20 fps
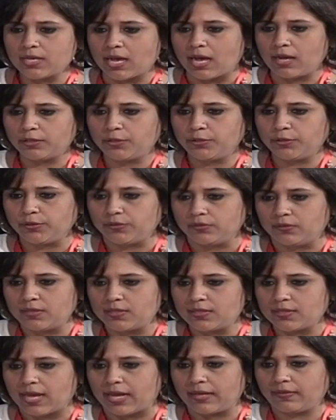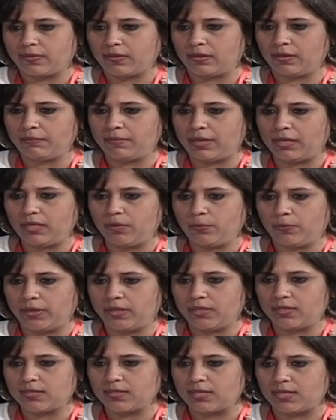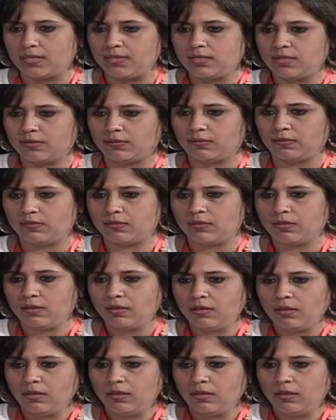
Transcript: argued on this side that in many ways Indian